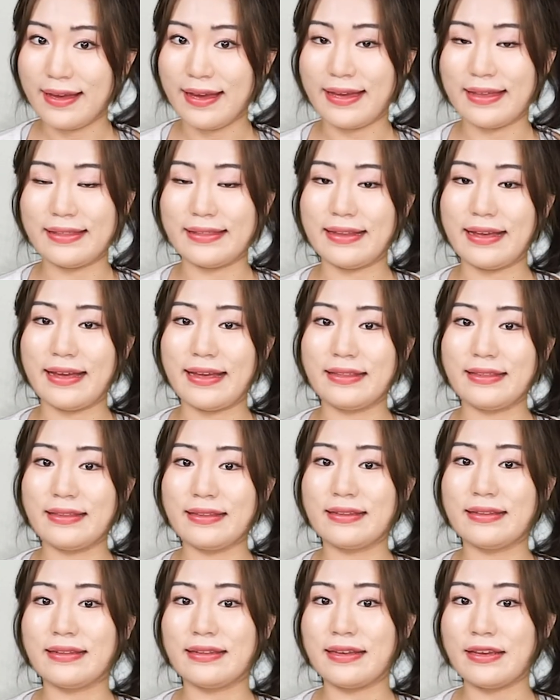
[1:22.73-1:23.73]
and then
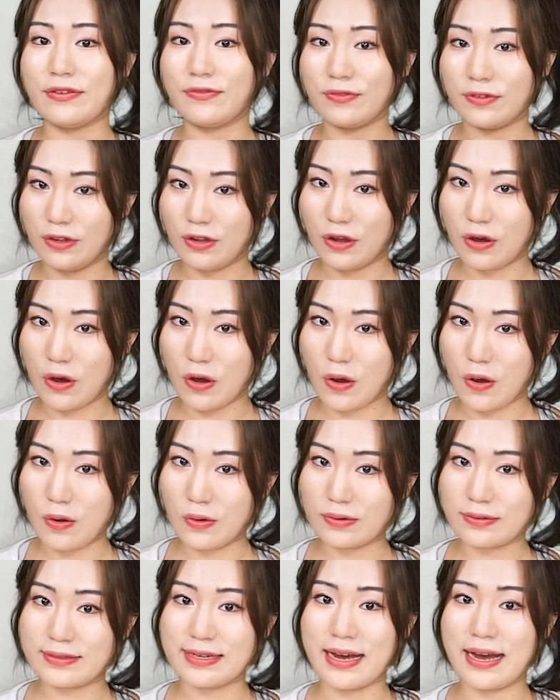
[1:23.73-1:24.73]
live
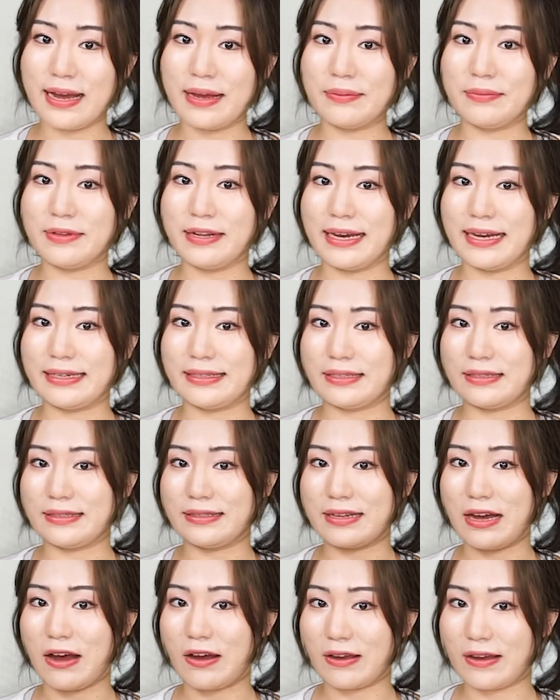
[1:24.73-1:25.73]
long time like the
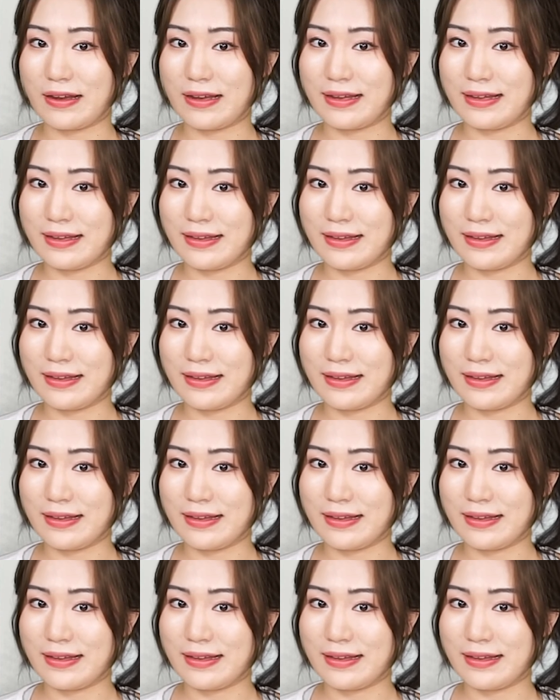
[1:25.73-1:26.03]
duck,